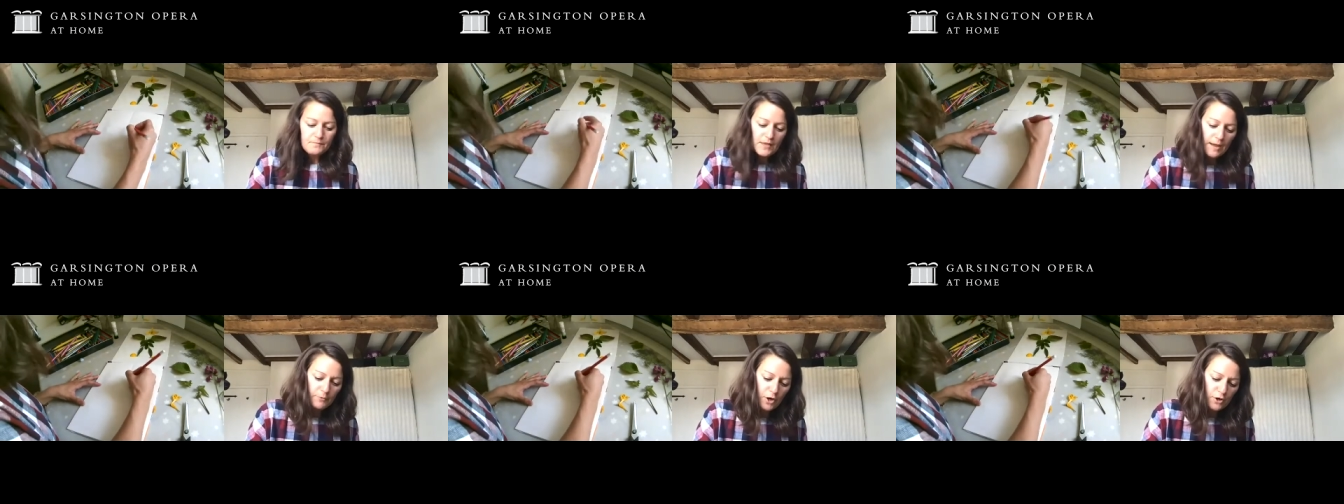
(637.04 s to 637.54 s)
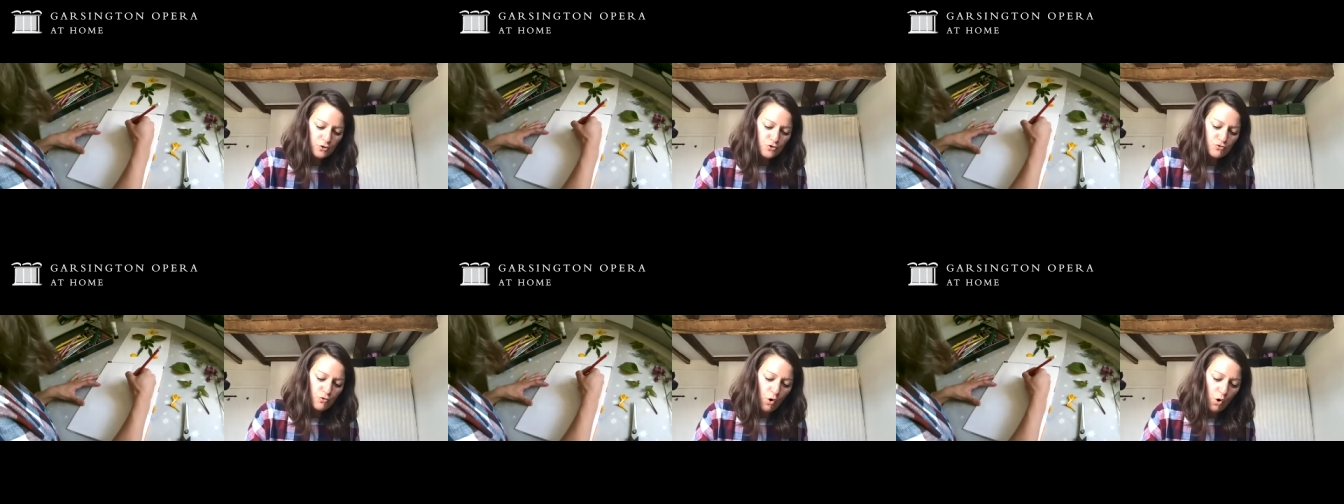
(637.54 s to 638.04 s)
I'm going to
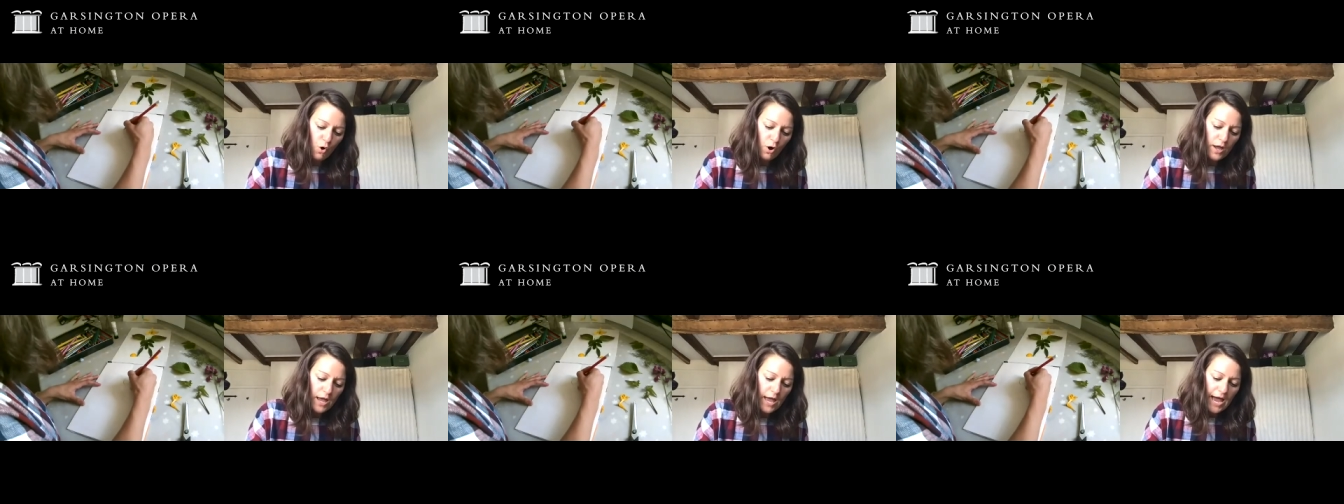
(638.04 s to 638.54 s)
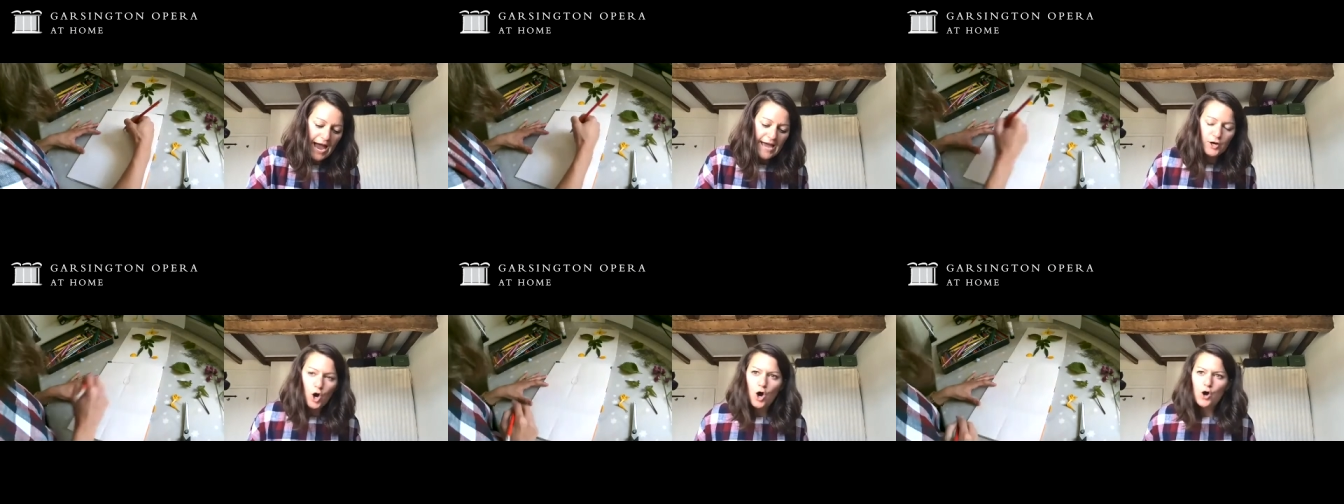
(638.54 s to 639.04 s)
draw
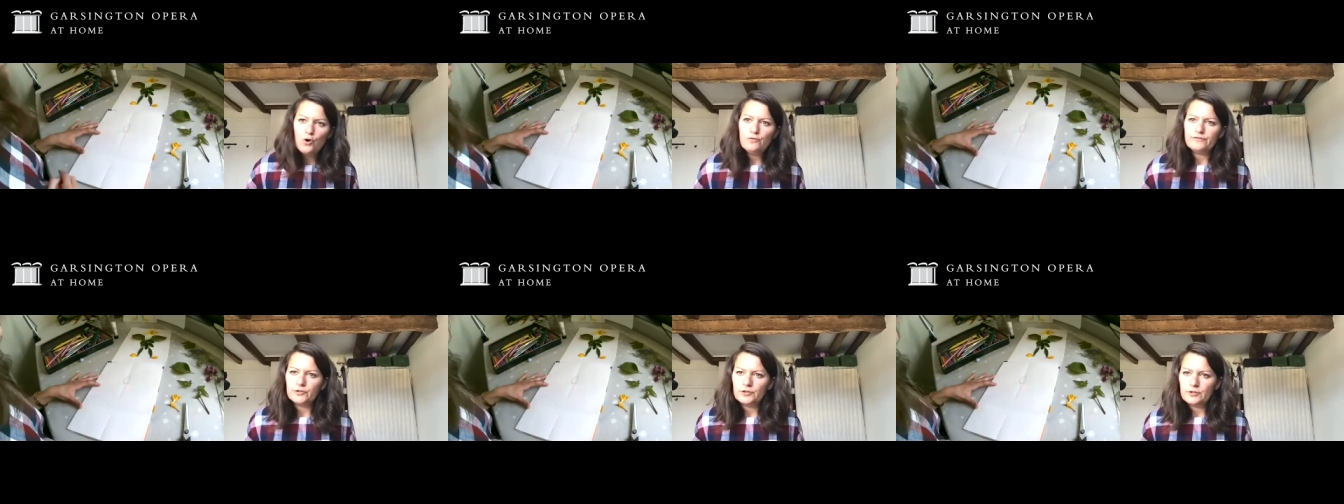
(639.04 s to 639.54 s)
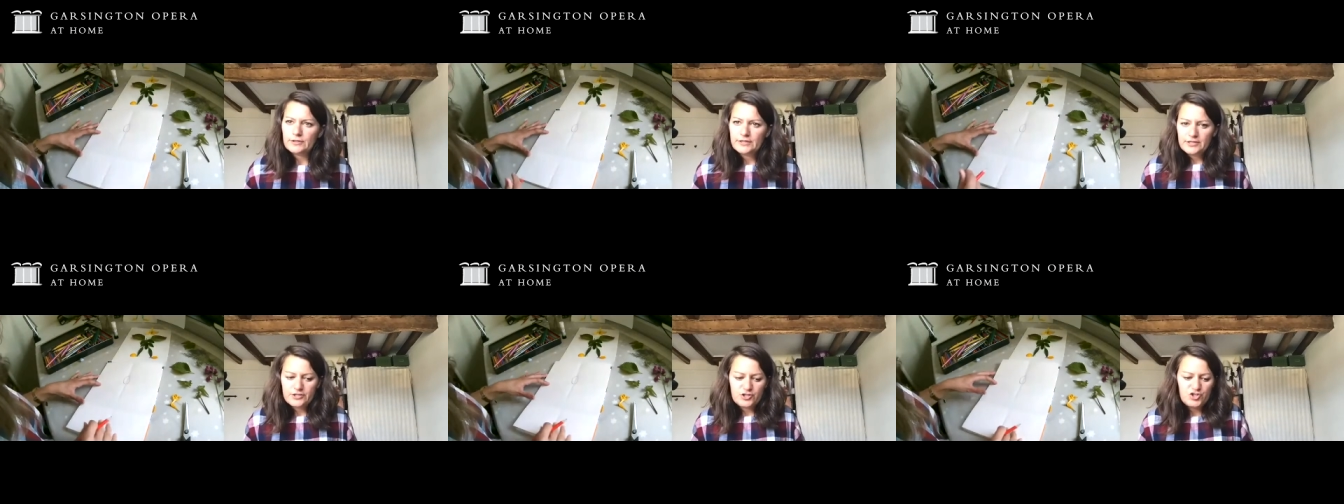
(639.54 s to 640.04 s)
an oval
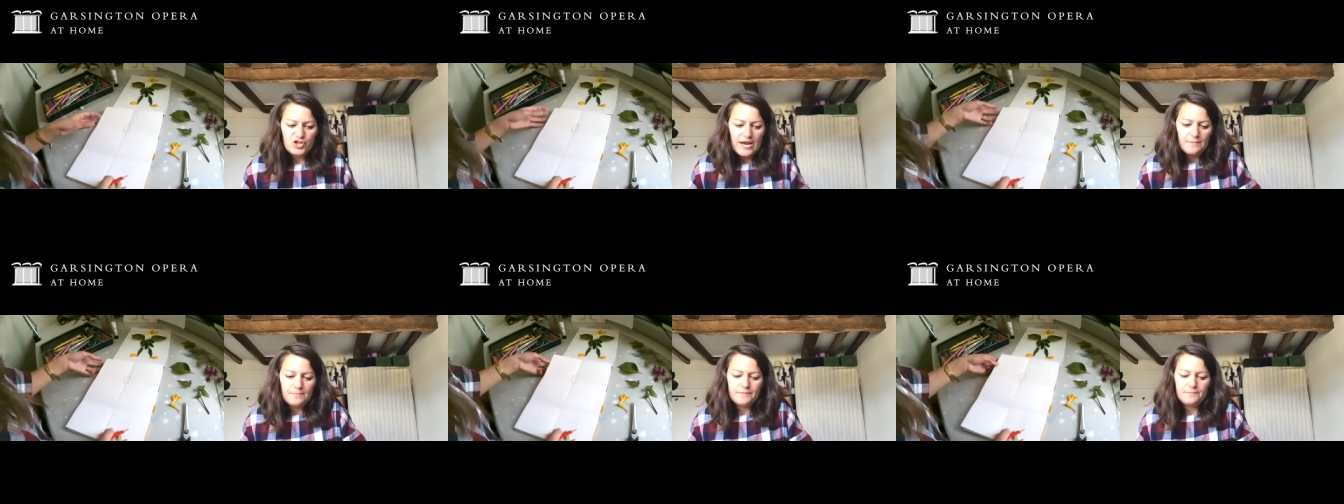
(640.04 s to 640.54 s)
shape.